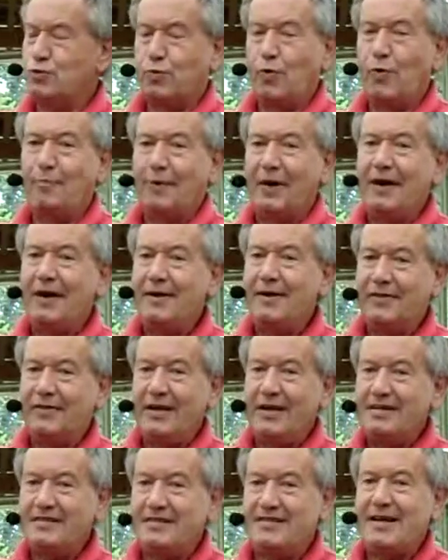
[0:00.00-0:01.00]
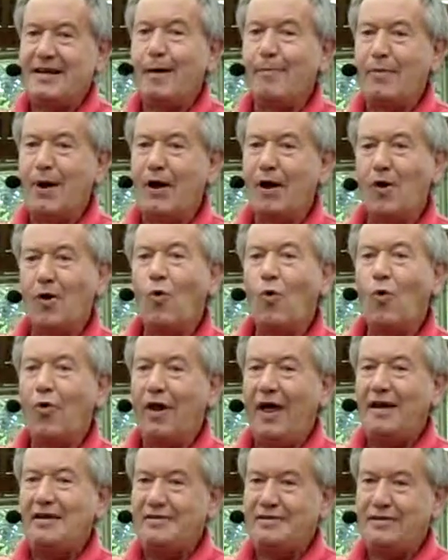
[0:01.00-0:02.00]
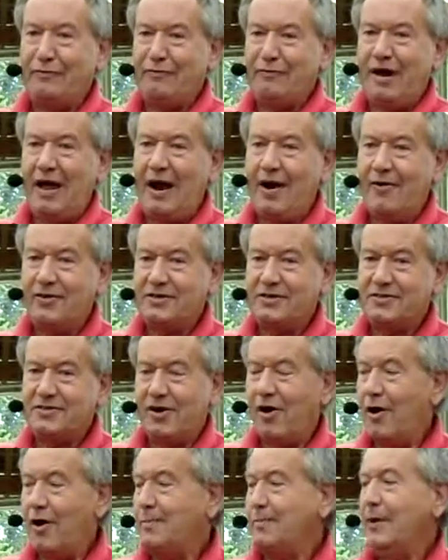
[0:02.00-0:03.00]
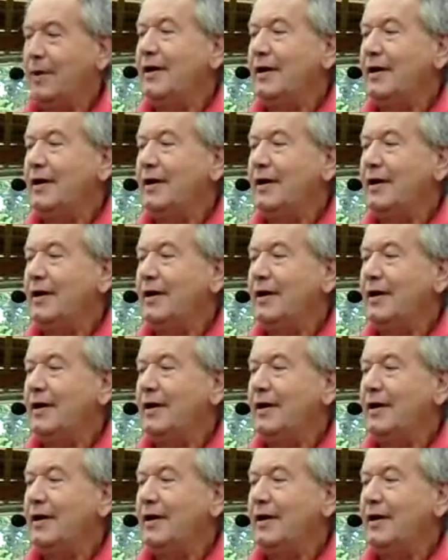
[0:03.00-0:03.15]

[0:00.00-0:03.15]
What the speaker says: would be the summer or later flowering type.